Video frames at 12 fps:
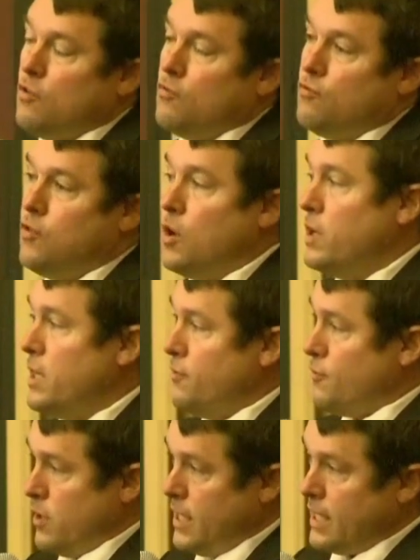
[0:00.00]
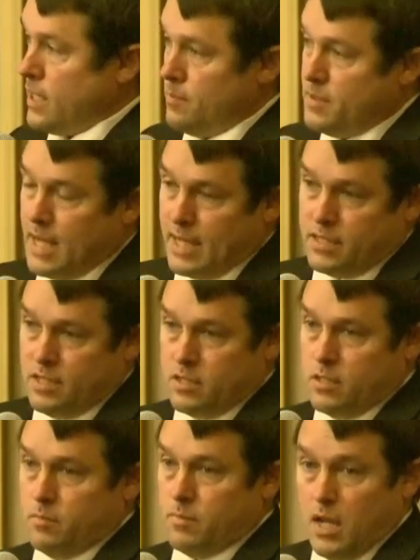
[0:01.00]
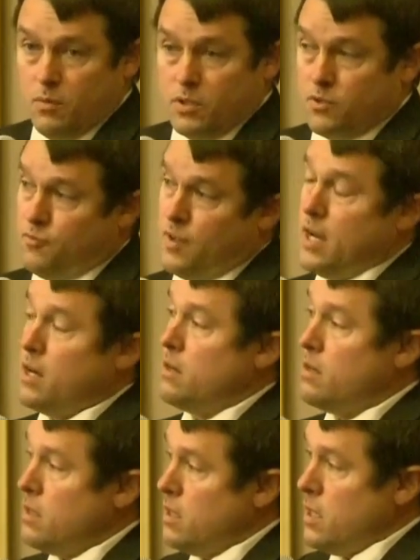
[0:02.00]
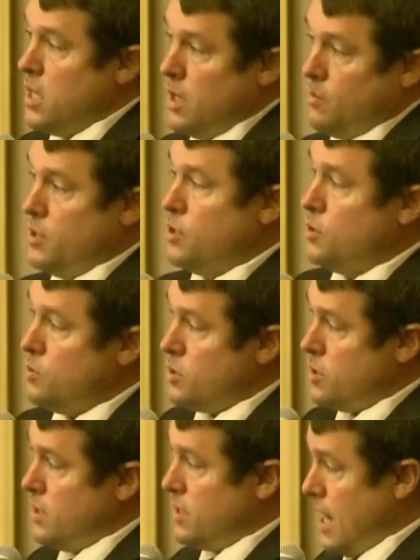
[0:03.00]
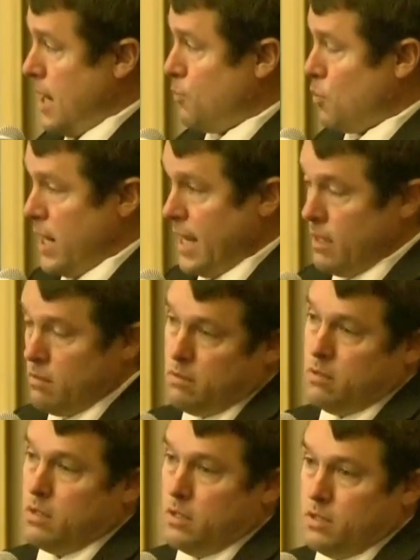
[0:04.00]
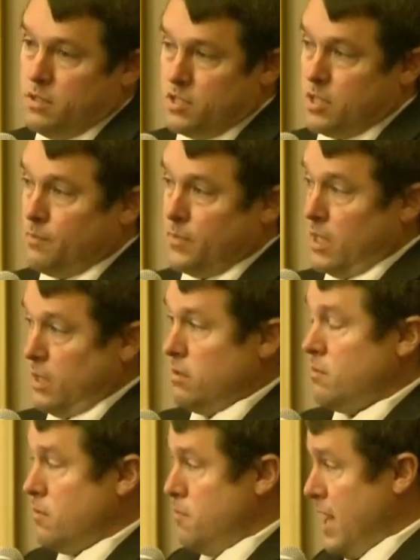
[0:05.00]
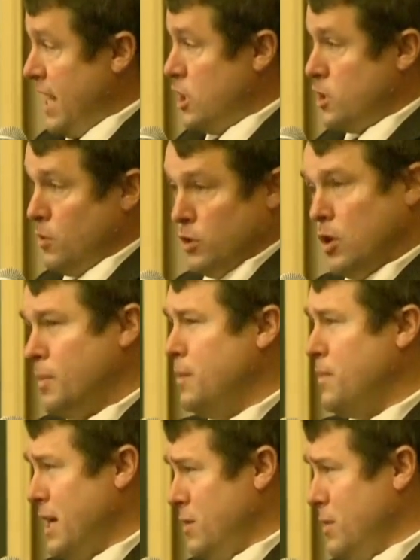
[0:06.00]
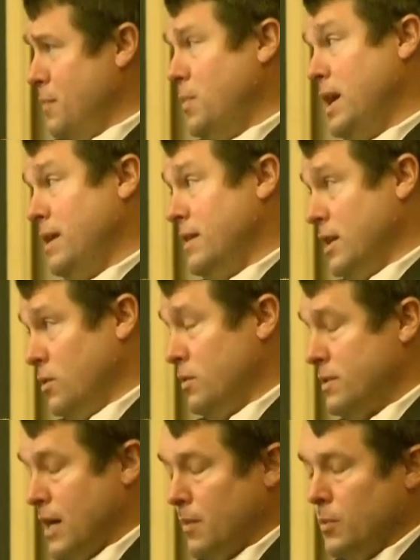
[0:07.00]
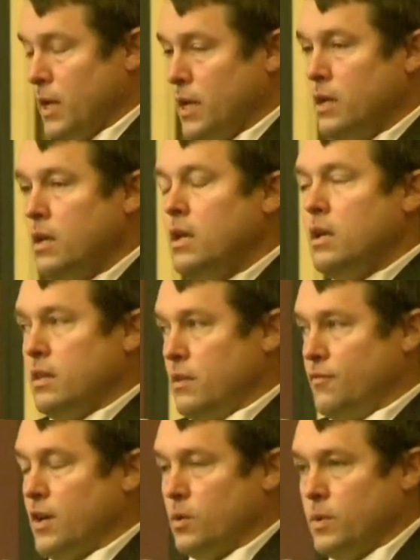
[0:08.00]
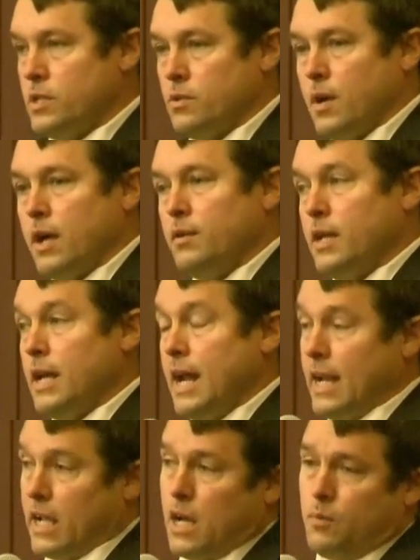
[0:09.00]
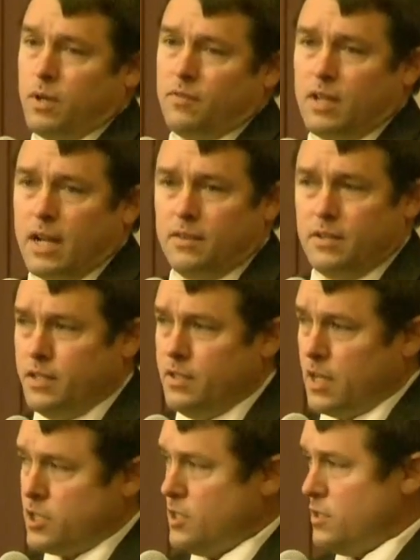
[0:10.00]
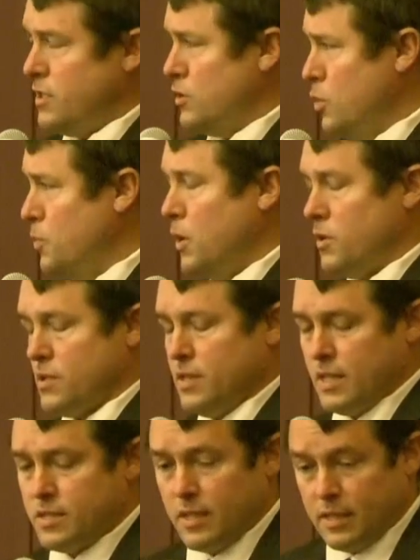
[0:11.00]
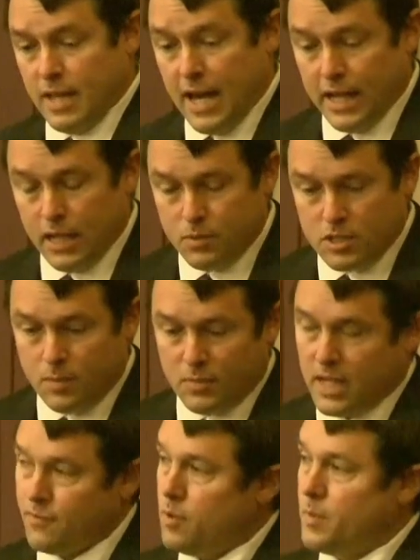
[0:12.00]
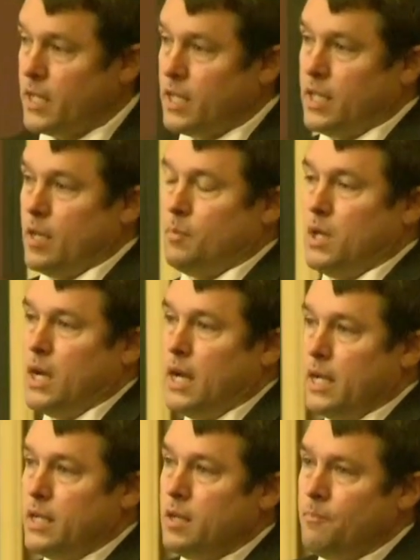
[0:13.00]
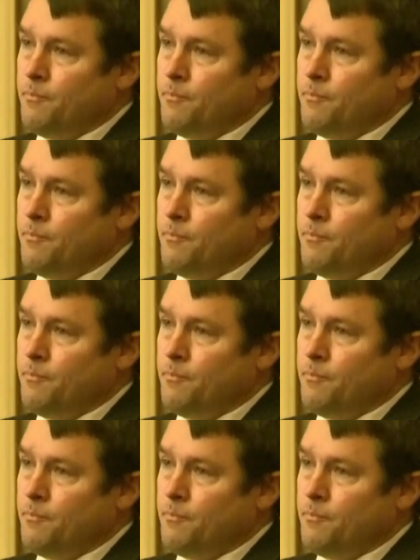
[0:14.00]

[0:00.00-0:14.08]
voted for an income tax system that was fair. It reduced the top rate to something manageable. Nobody, by the way, paid that old top rate. They found ways around it. And it got rid of a lot of the deductions and loopholes and things like that. It was something everybody could get behind.